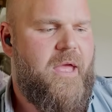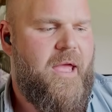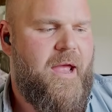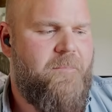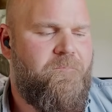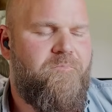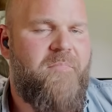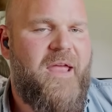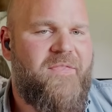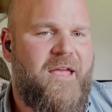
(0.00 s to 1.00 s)
And
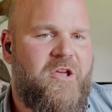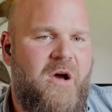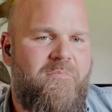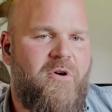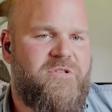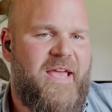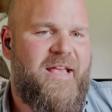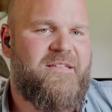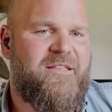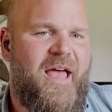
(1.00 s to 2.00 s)
make that gumbo
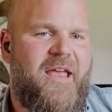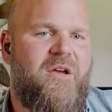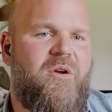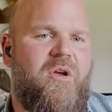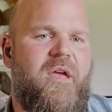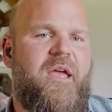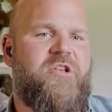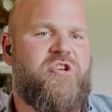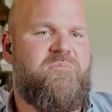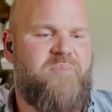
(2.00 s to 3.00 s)
taste like
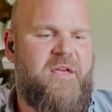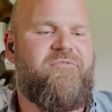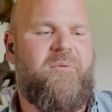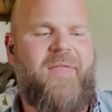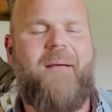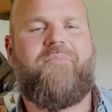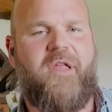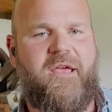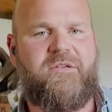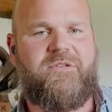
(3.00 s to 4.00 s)
it should be from that
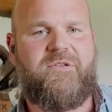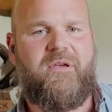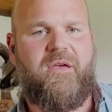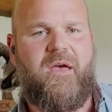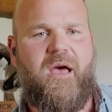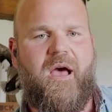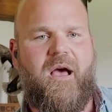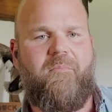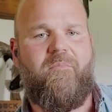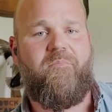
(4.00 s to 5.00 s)
place.
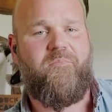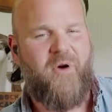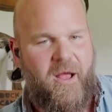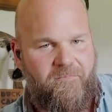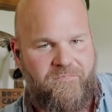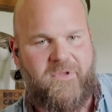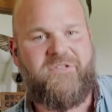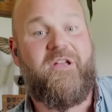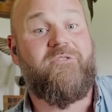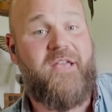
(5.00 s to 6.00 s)
But
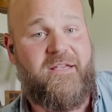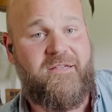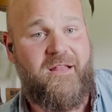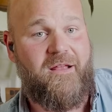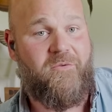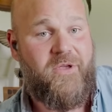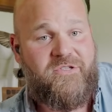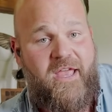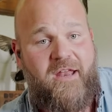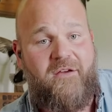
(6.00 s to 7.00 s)
still tasting like
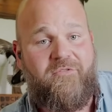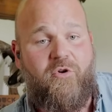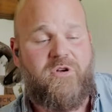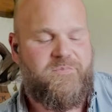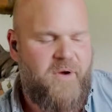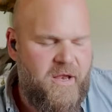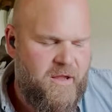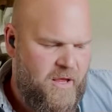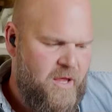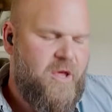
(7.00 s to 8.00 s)
Louisiana, of course. But
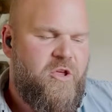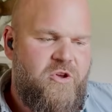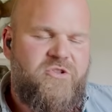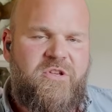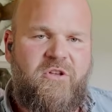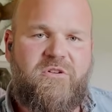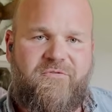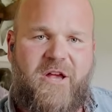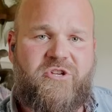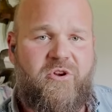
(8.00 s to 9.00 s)
using those
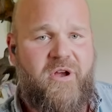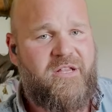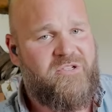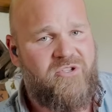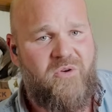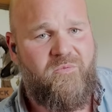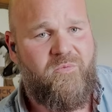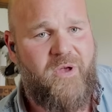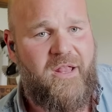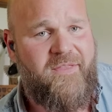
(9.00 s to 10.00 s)
fresh ingredients. Is
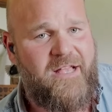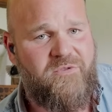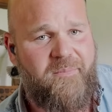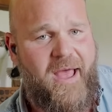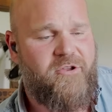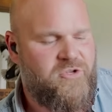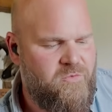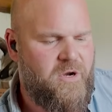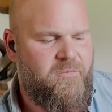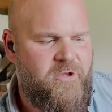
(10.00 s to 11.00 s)
really, that's what matters. You
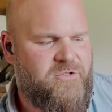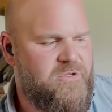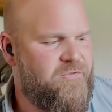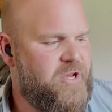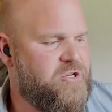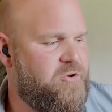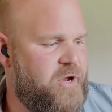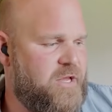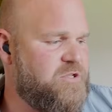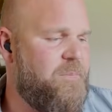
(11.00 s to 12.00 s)
want to use those fresh ingredients.